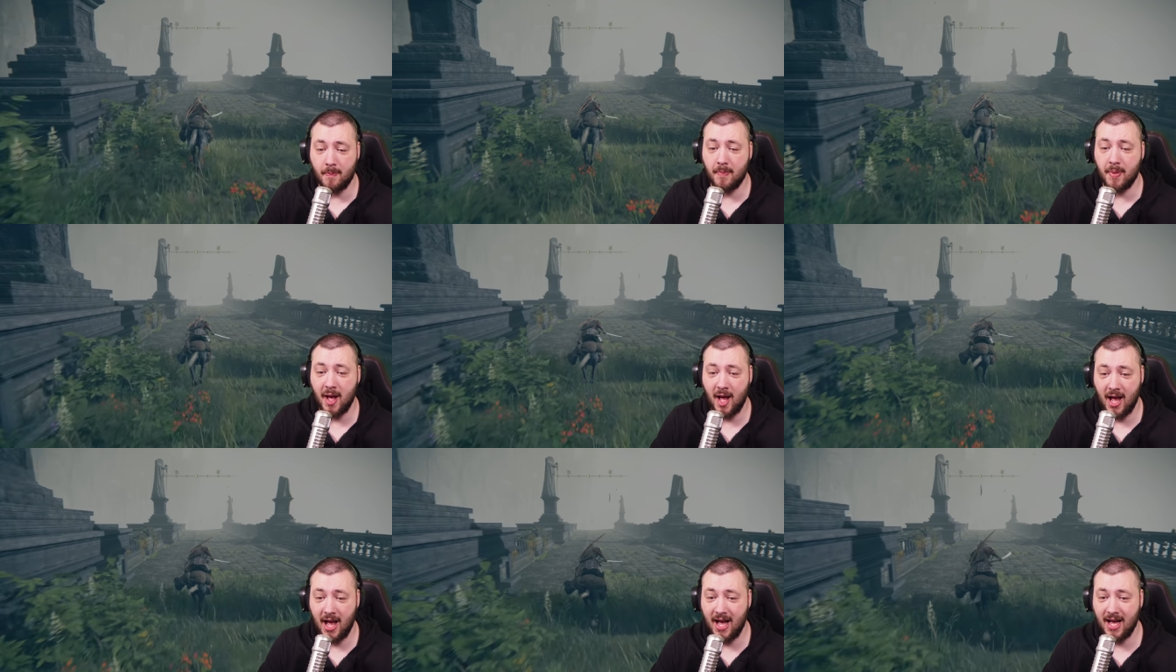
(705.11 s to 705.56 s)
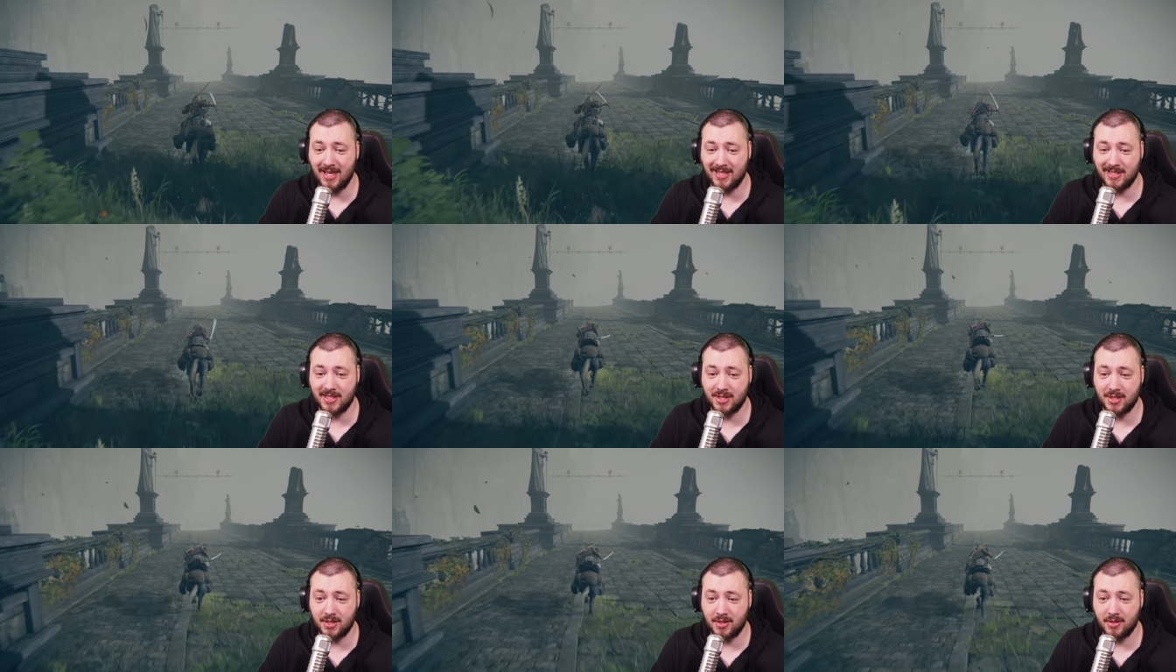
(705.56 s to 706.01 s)

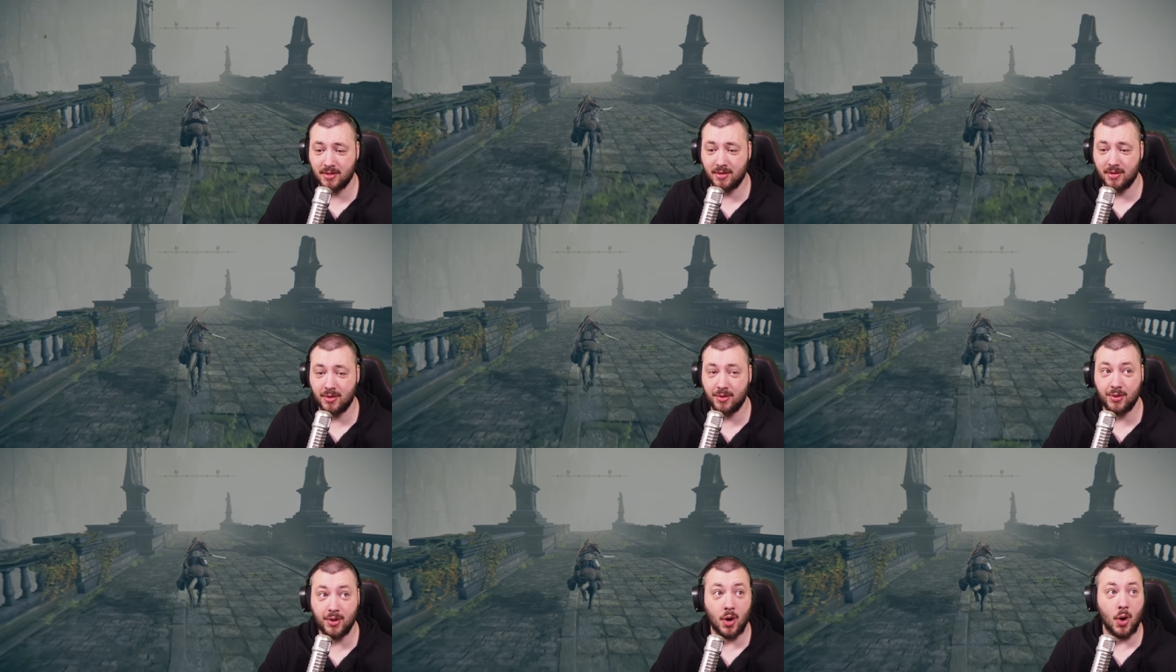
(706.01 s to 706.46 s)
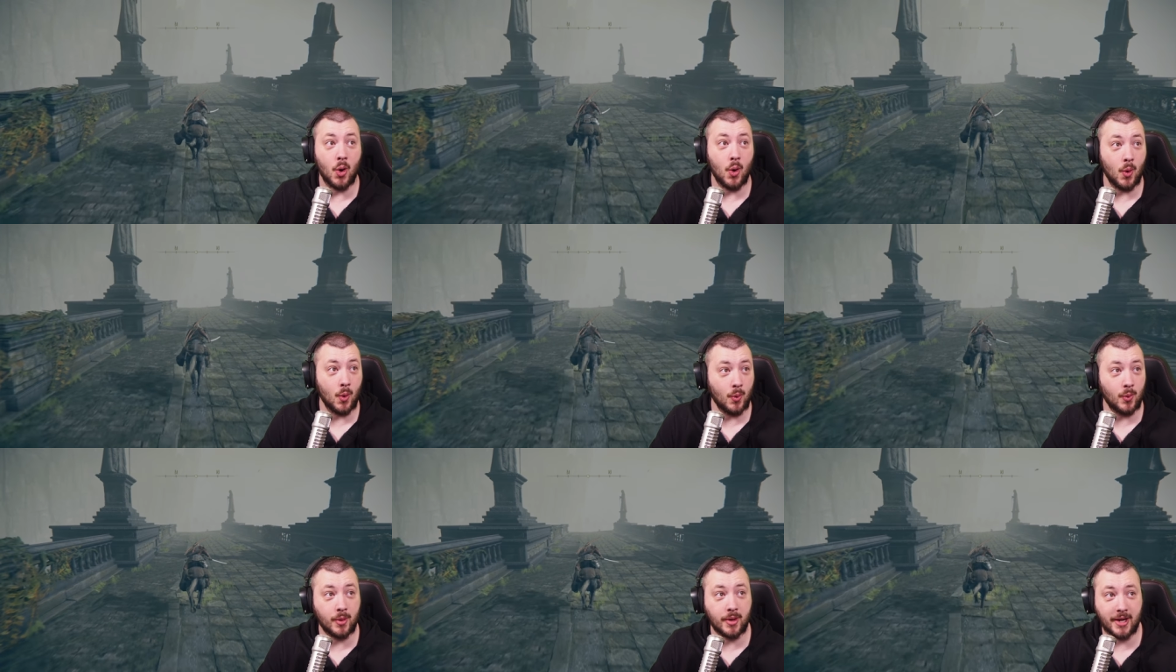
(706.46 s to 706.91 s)
past the
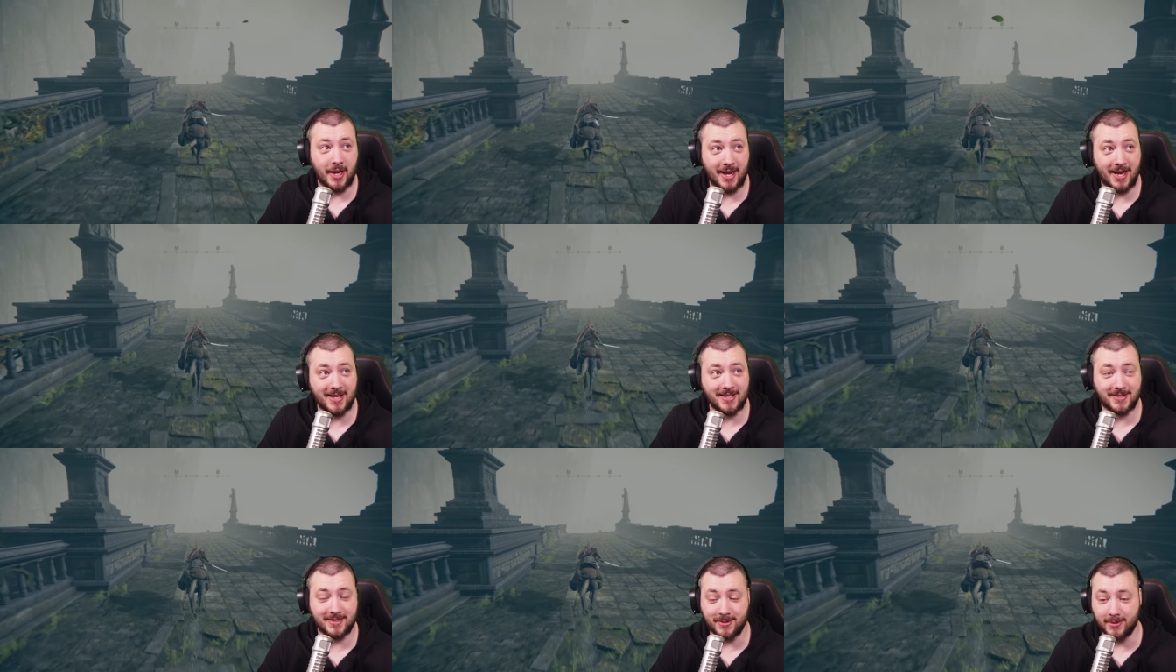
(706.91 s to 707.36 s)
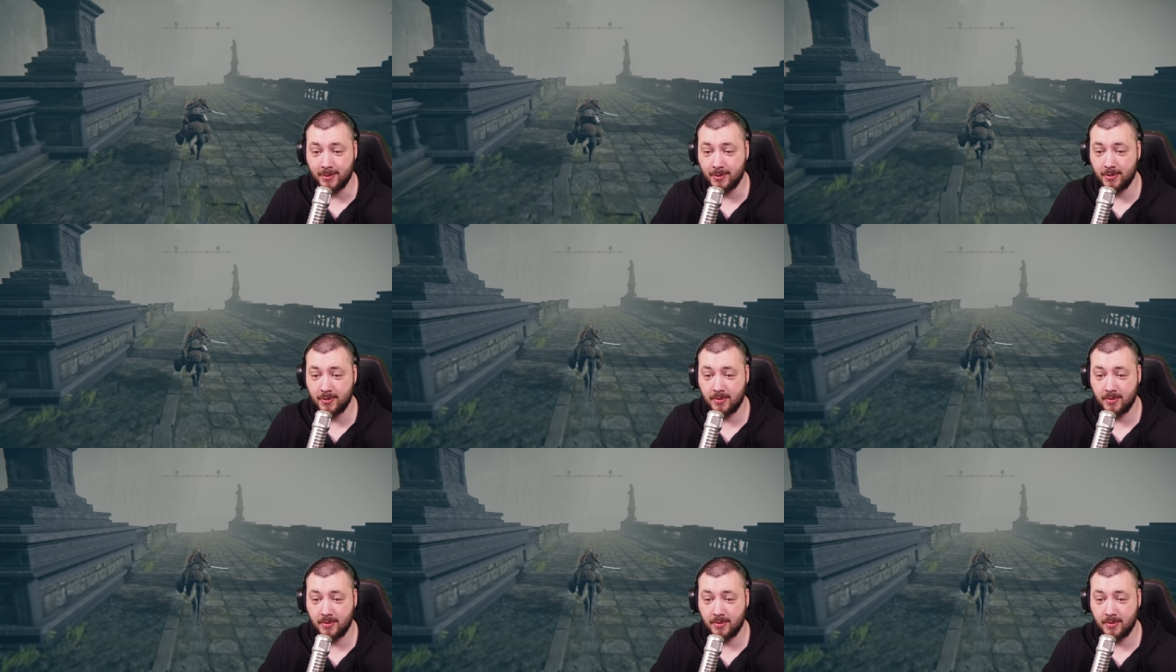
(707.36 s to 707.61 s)
whole castle.